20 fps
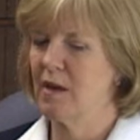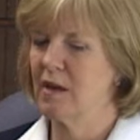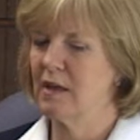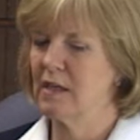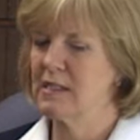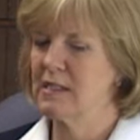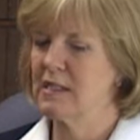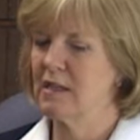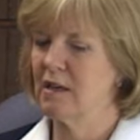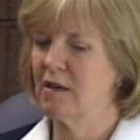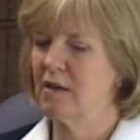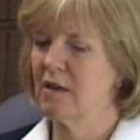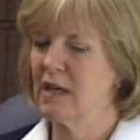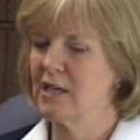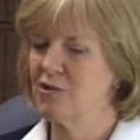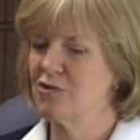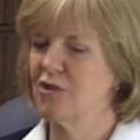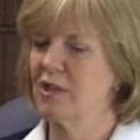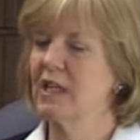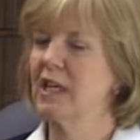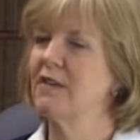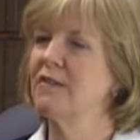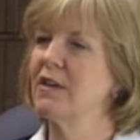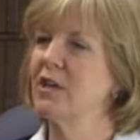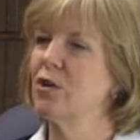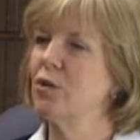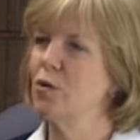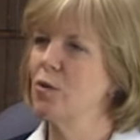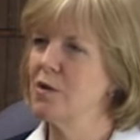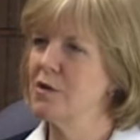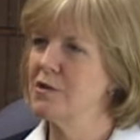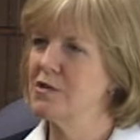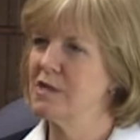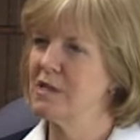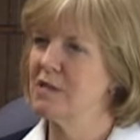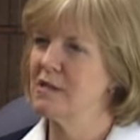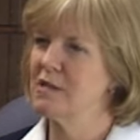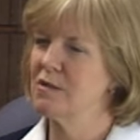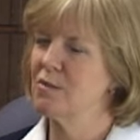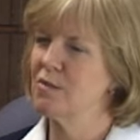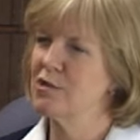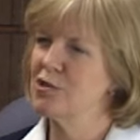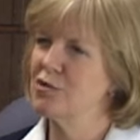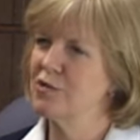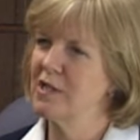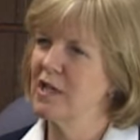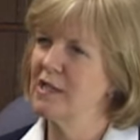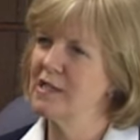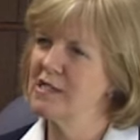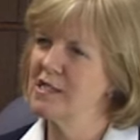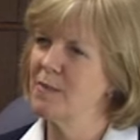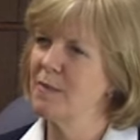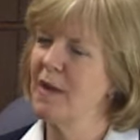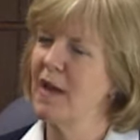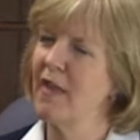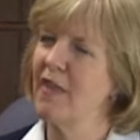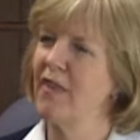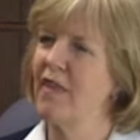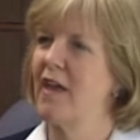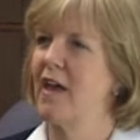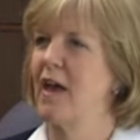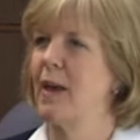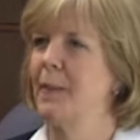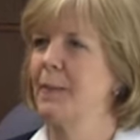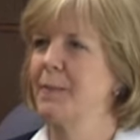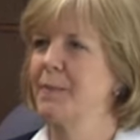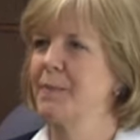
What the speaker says: is actually giving courses. Would you tell us about that?